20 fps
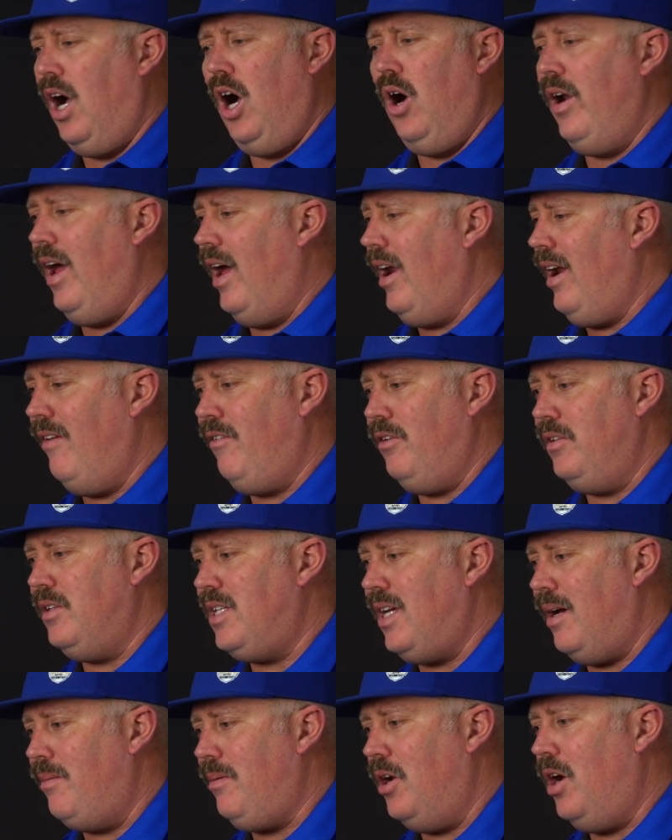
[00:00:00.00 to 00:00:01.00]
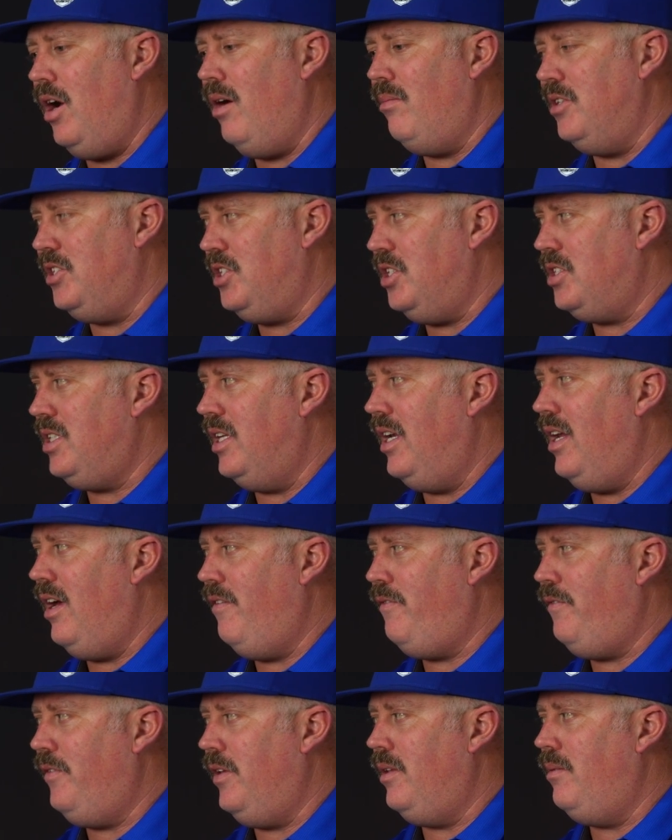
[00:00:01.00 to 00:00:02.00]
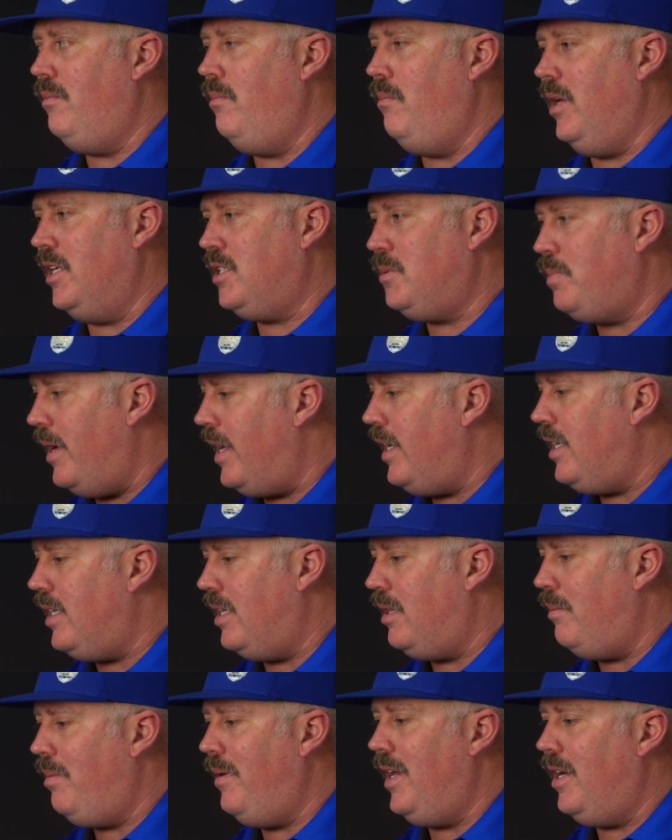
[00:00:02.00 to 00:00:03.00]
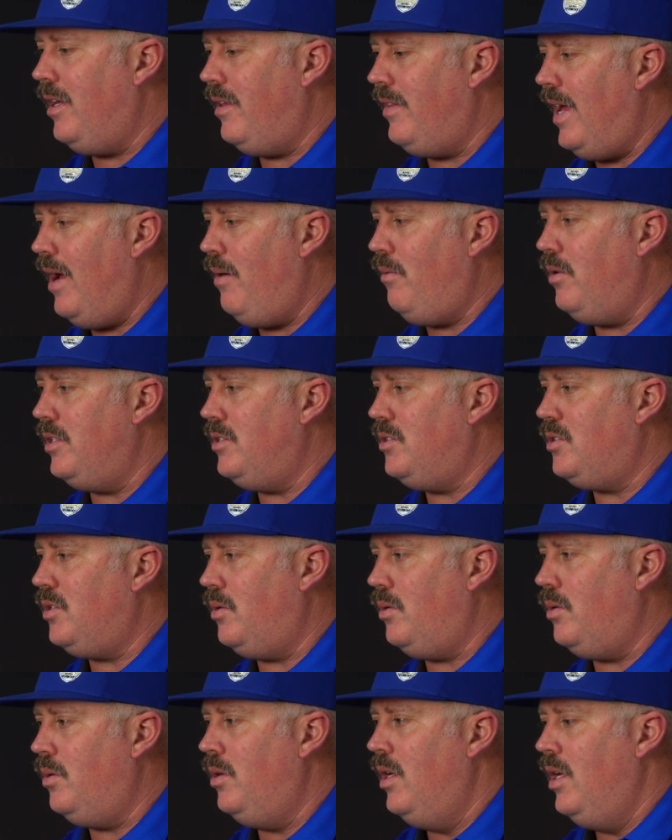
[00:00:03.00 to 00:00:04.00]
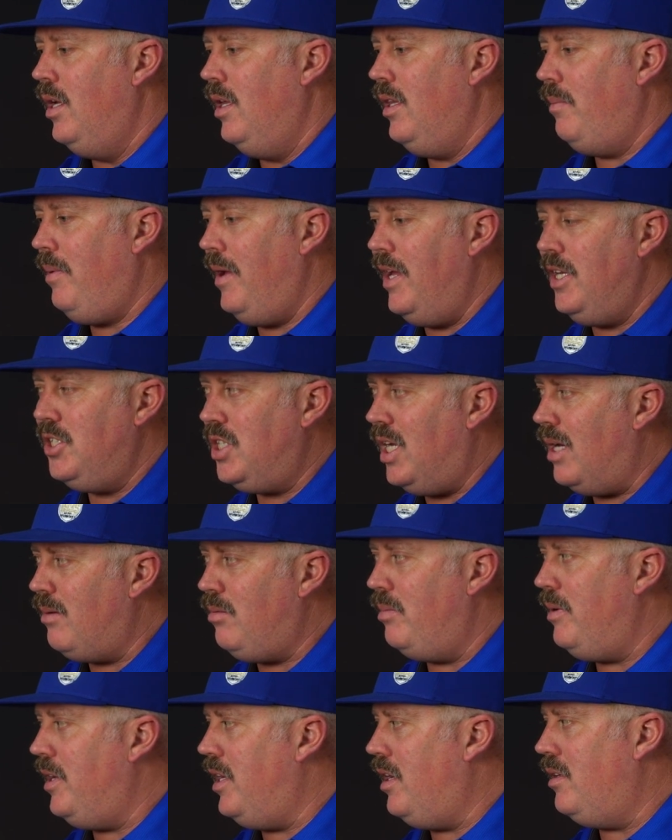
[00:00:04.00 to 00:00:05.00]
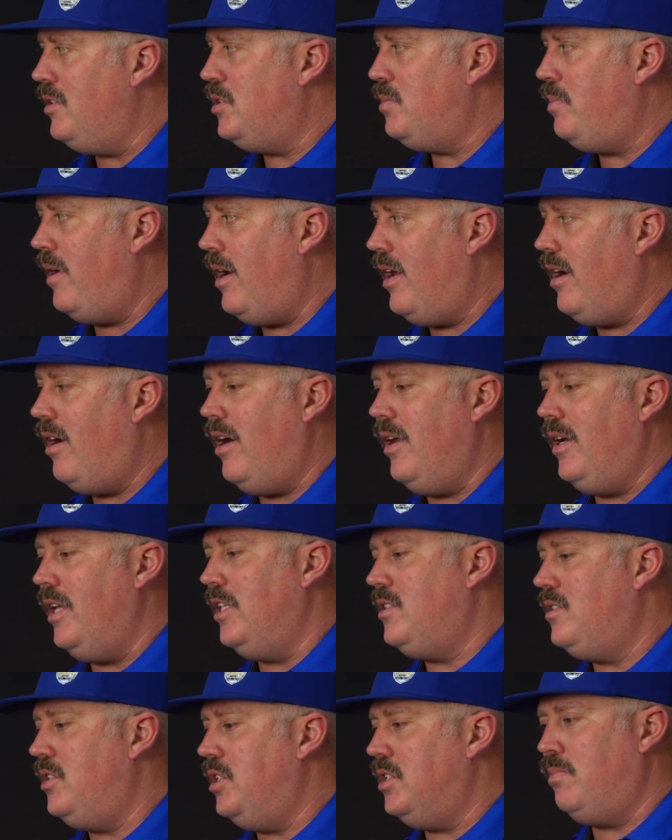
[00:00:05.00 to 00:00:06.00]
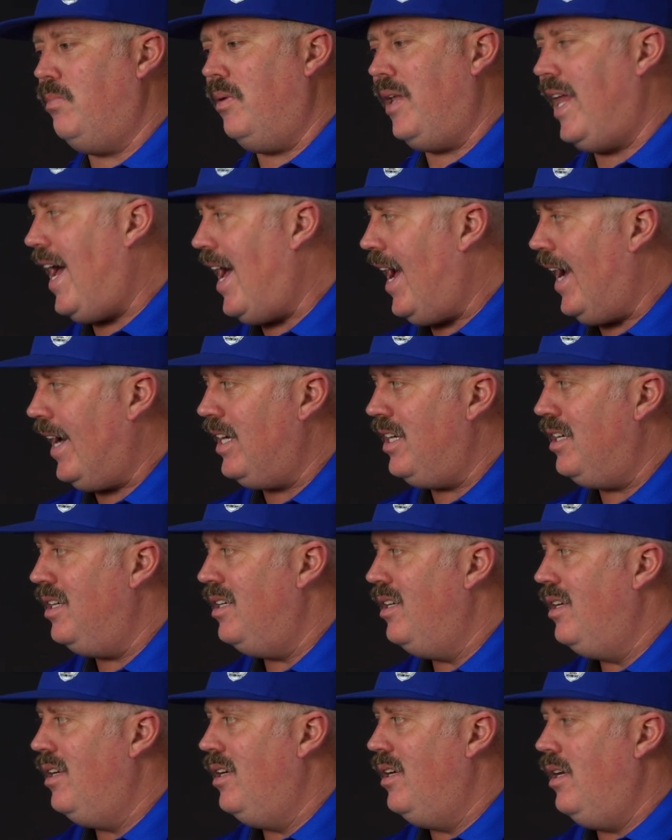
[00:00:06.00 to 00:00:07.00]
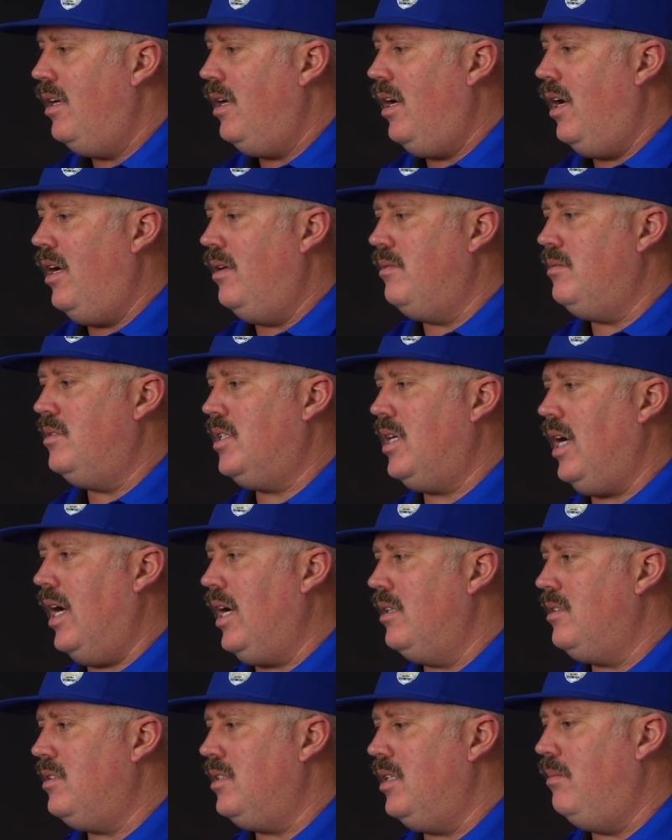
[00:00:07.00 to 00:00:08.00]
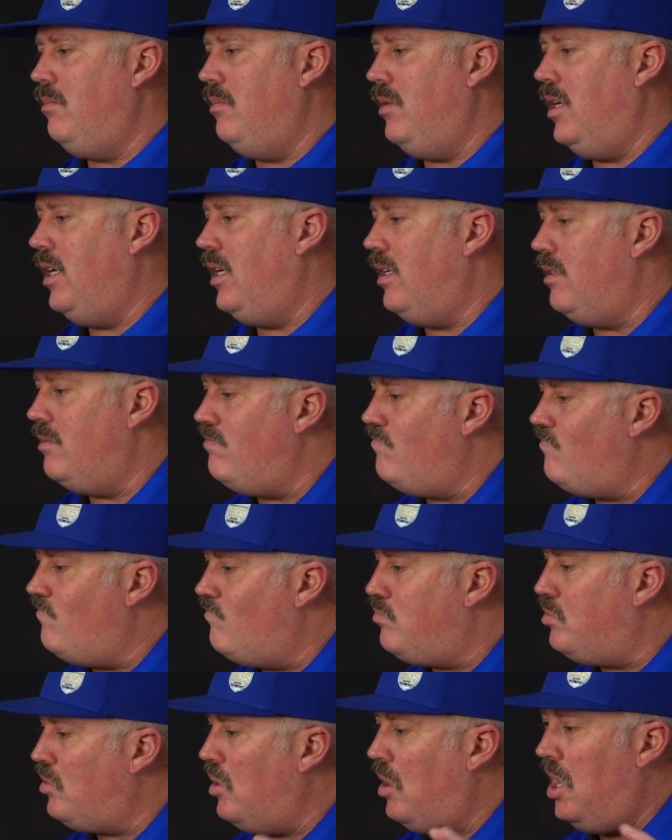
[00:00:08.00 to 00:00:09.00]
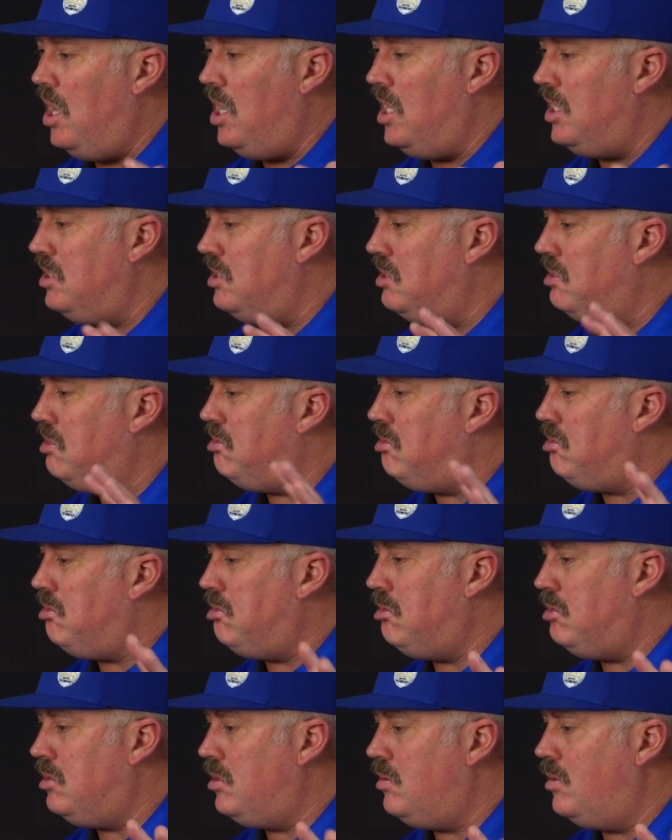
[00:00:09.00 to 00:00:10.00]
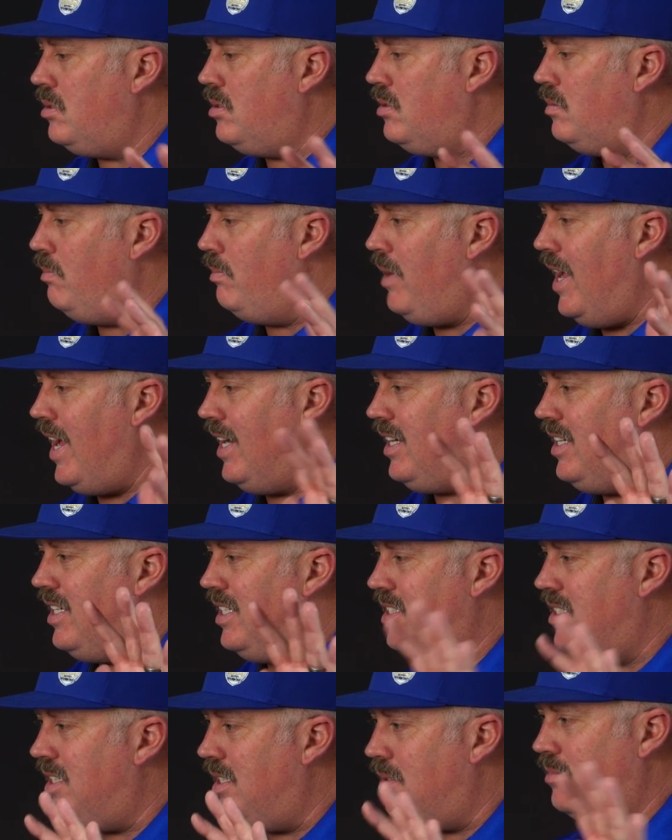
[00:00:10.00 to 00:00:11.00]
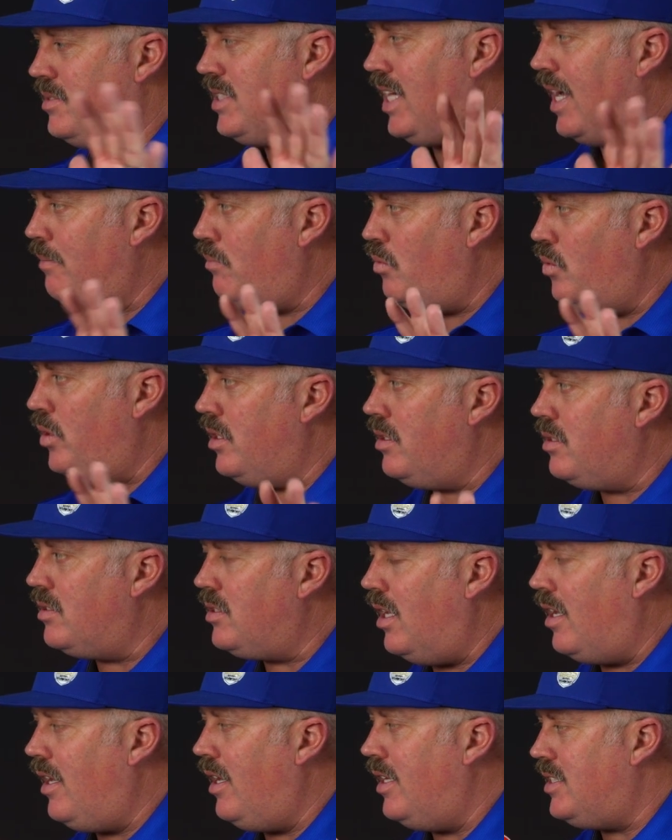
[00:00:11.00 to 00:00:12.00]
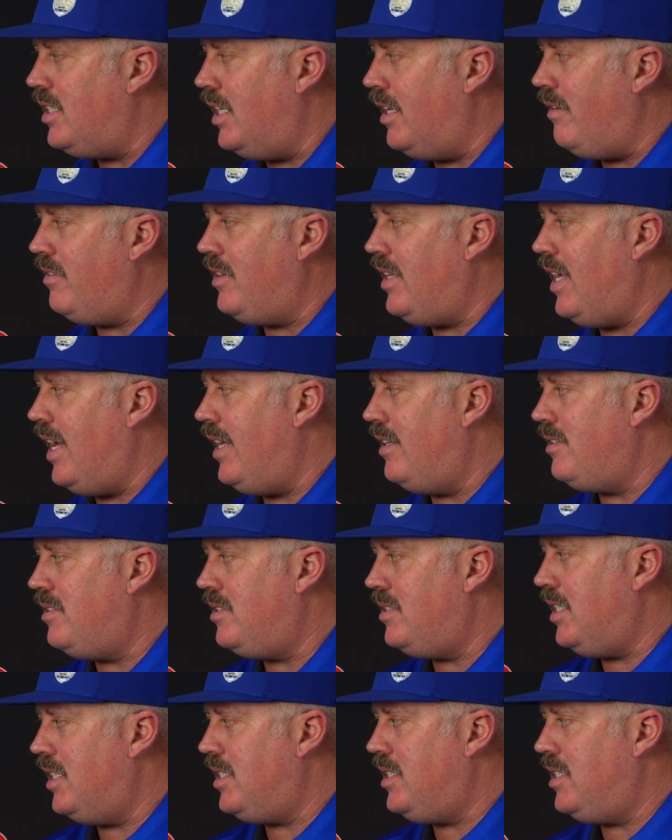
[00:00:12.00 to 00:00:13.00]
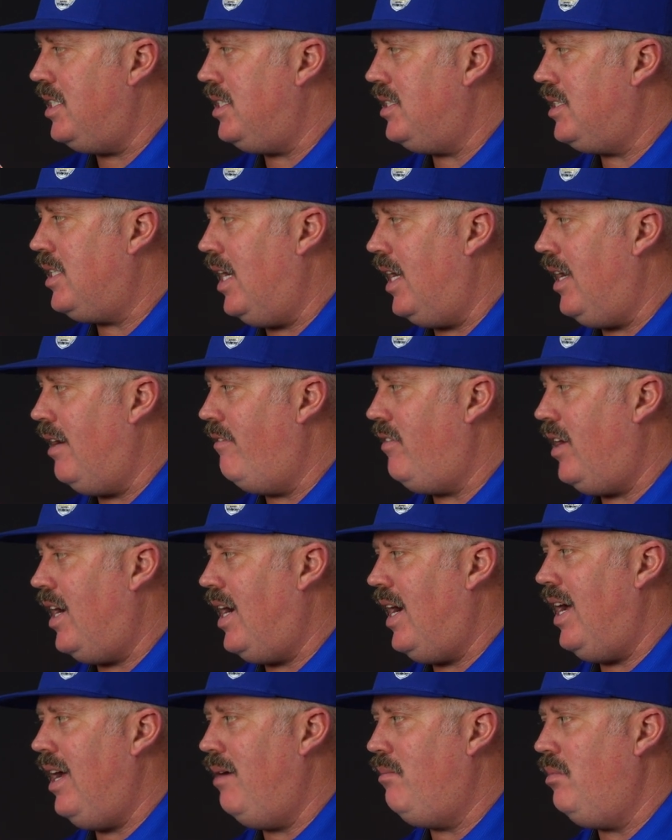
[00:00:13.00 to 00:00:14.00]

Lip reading: Oh, not over the top at all, but just enough. And mixed paint did the paint on that one, so paint job will be spot on. It's just black. It's got some bronze magnesium type wheels on it to give it that 60s kind of vibe.